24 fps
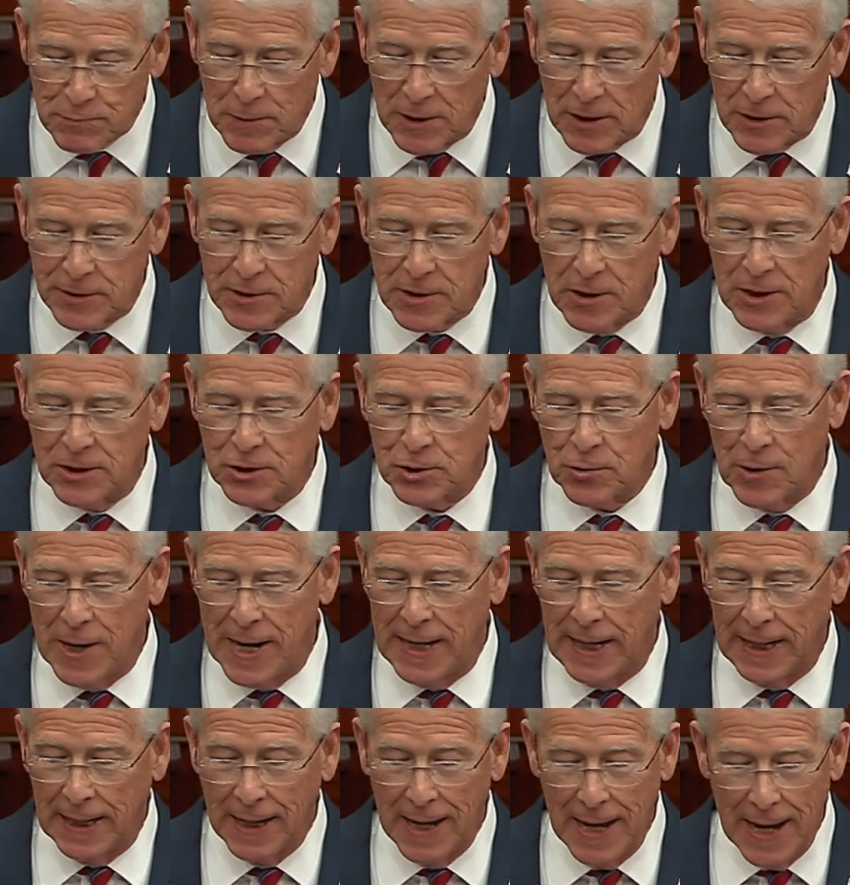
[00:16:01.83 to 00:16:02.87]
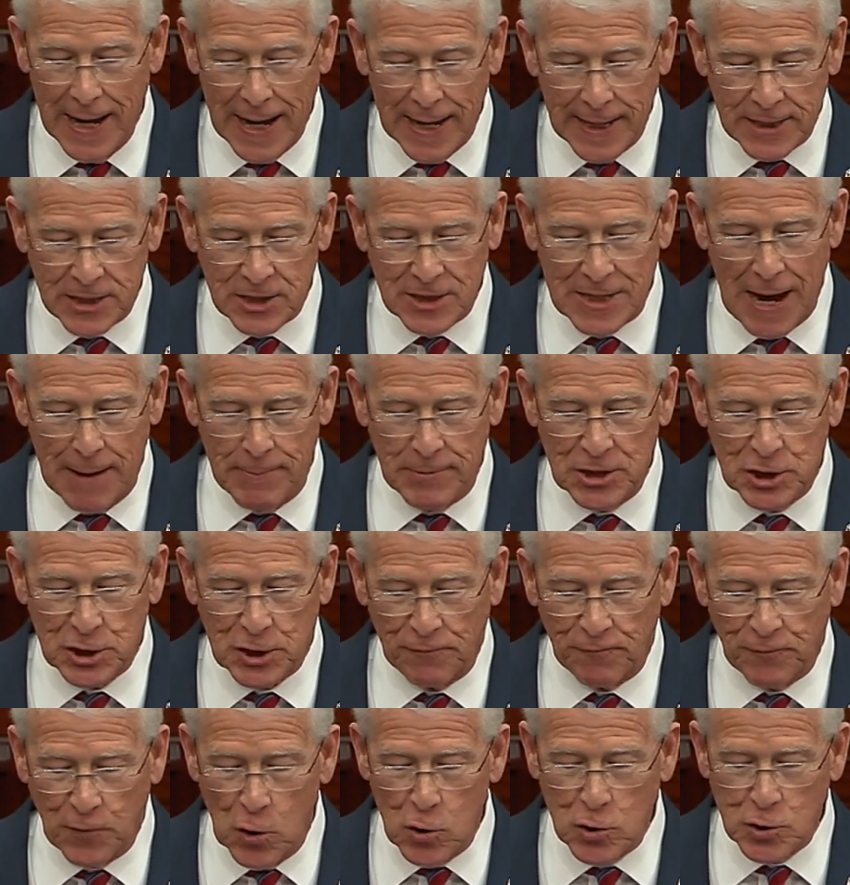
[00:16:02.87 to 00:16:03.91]
military training, and established the
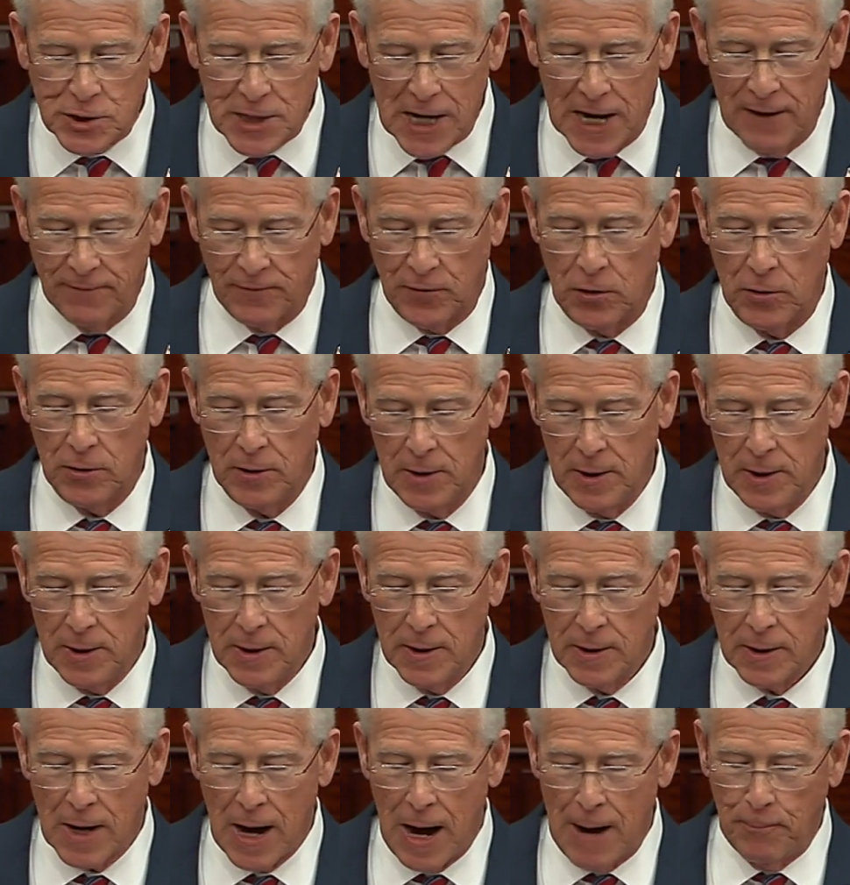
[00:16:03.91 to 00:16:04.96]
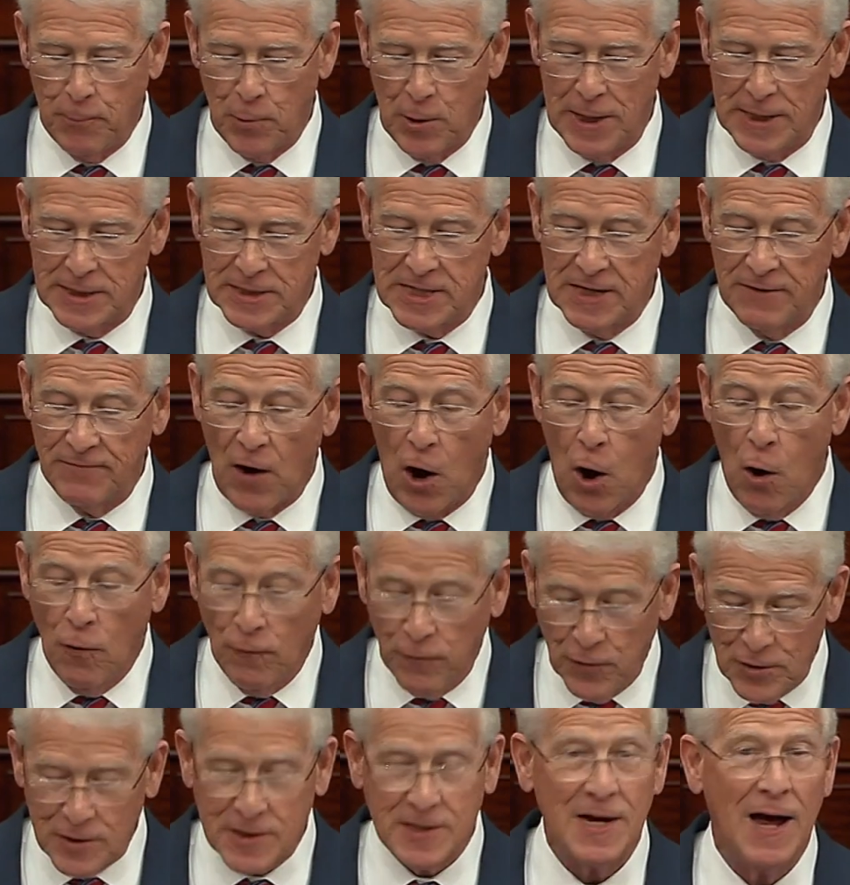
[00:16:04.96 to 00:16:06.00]
first ever comprehensive
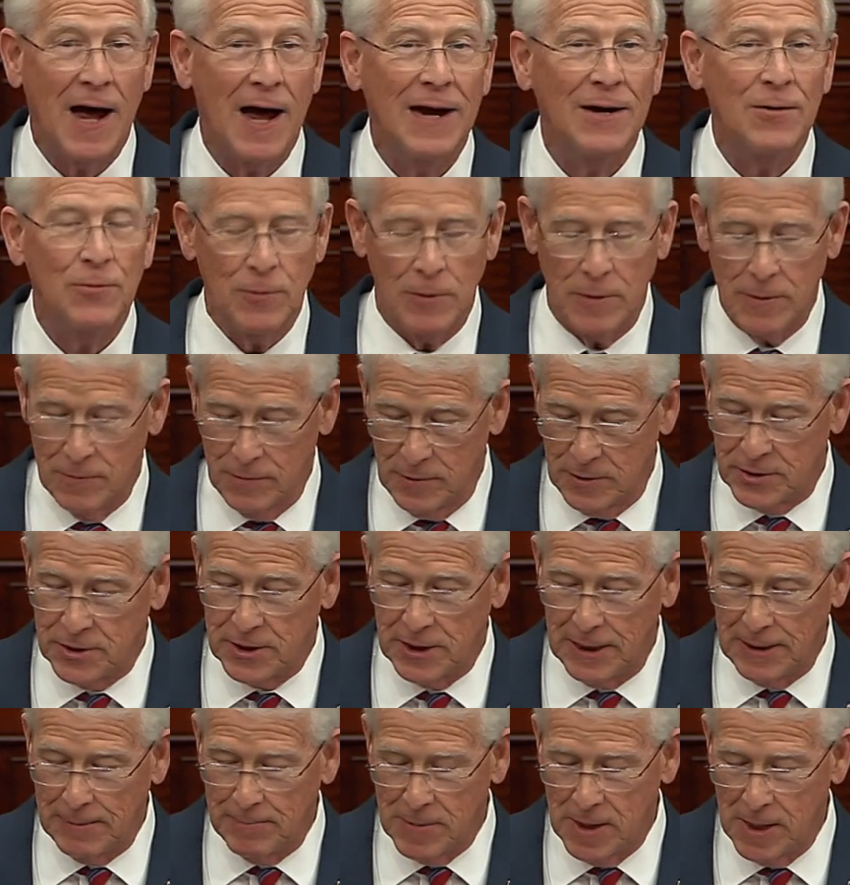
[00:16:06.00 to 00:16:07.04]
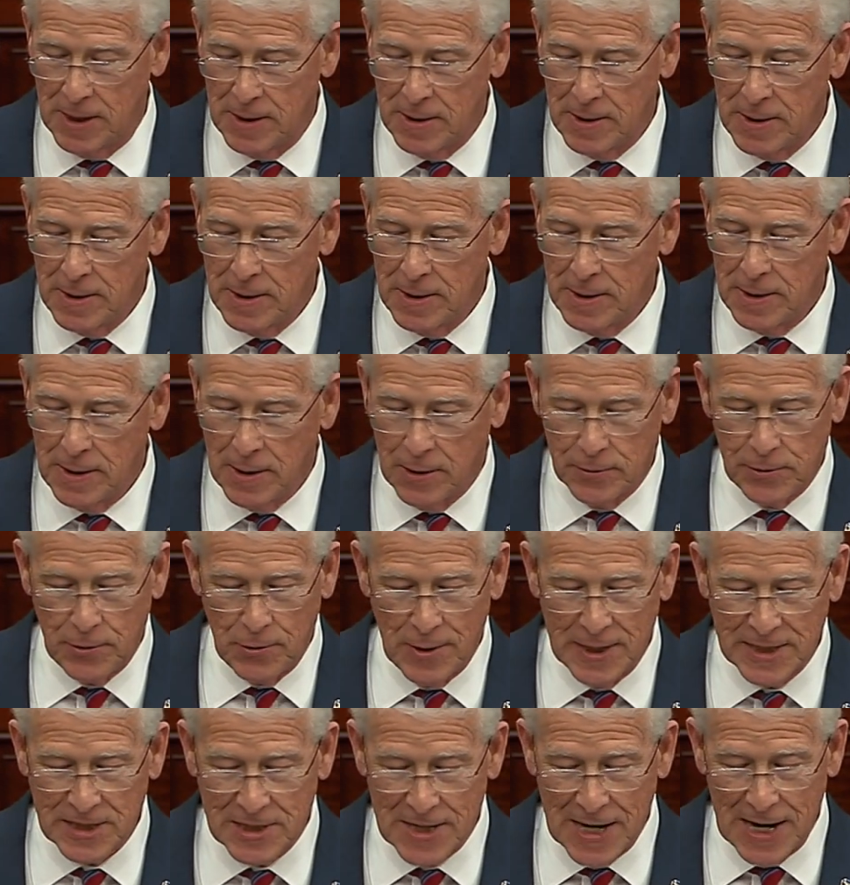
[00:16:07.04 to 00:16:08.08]
oversight regime on
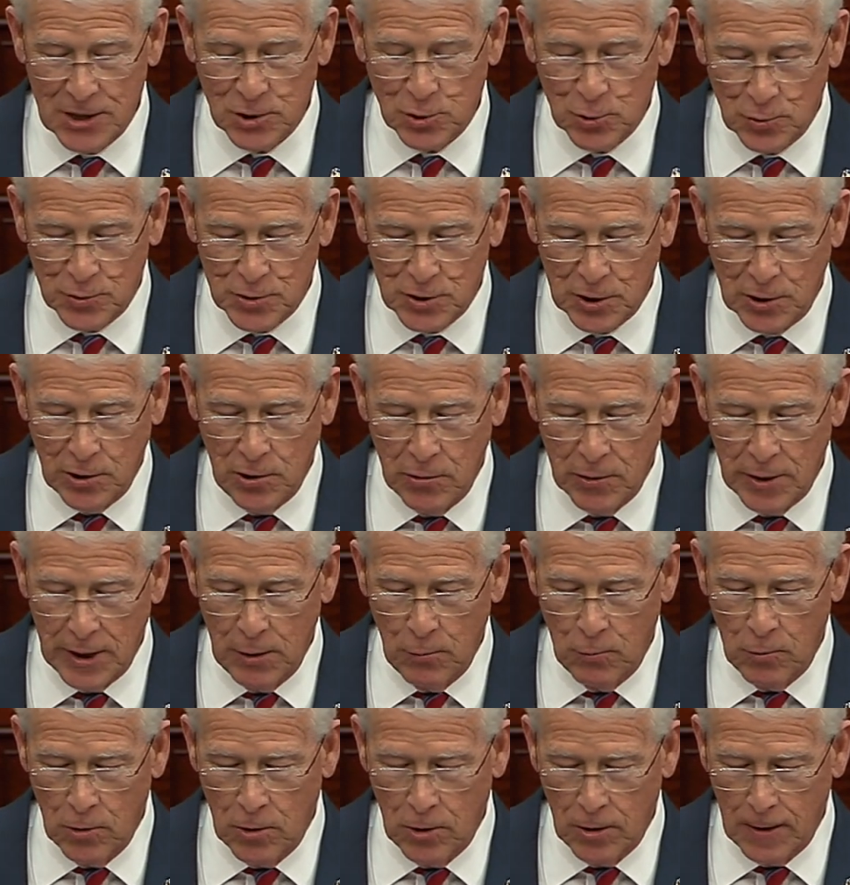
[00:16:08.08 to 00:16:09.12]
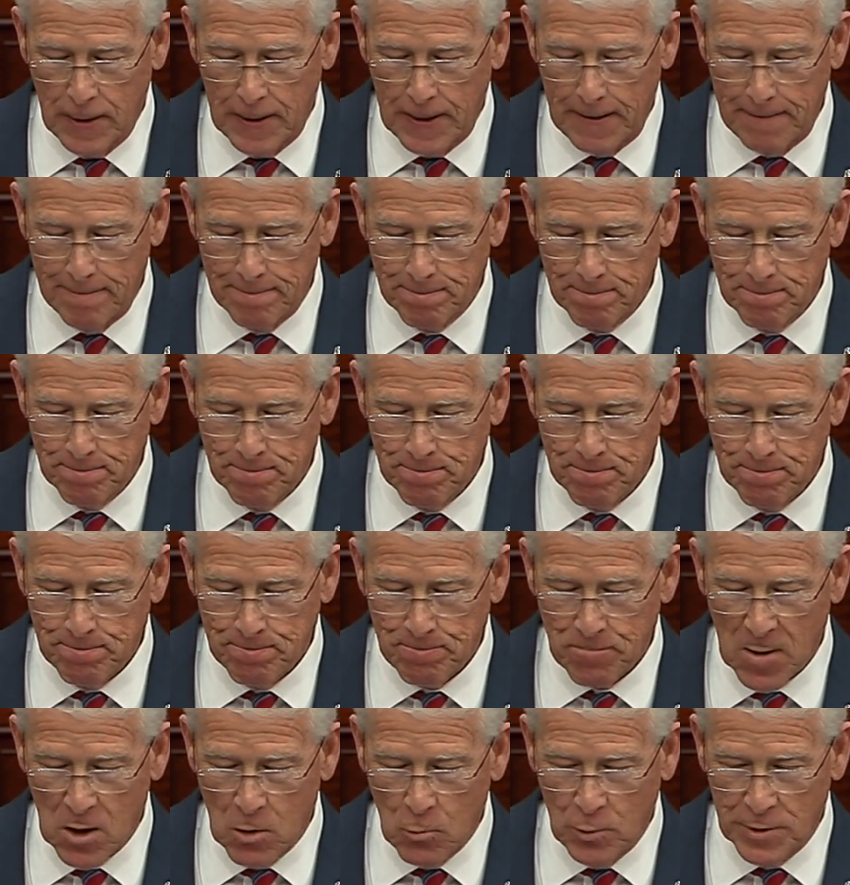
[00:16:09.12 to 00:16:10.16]
U.S. national security work
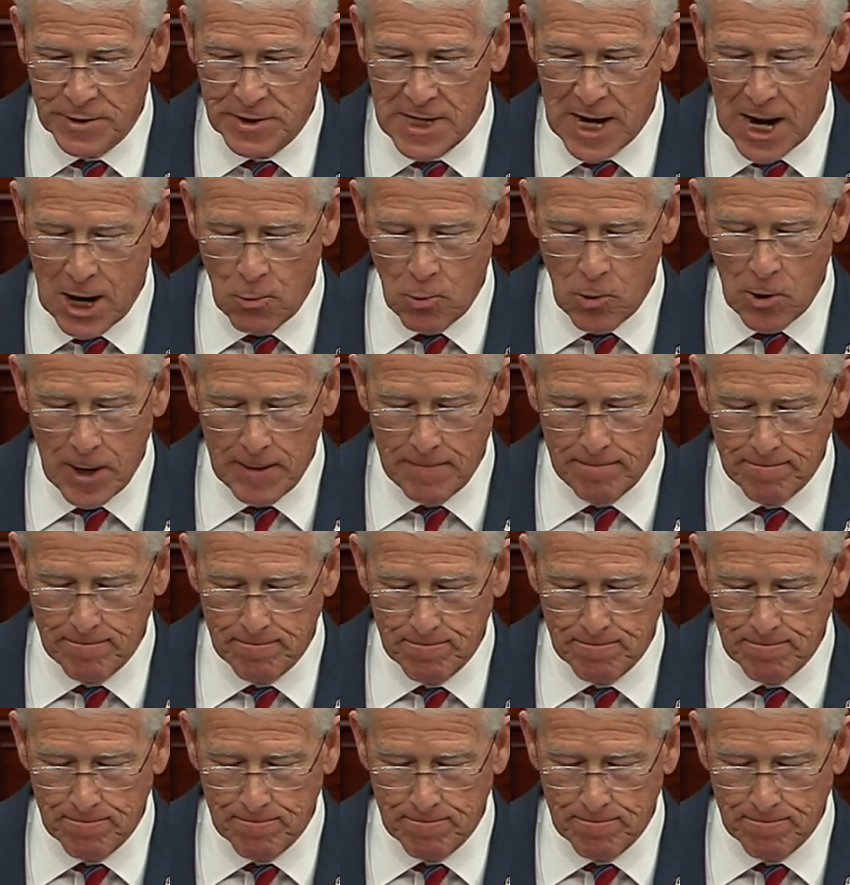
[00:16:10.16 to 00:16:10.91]
with Taiwan.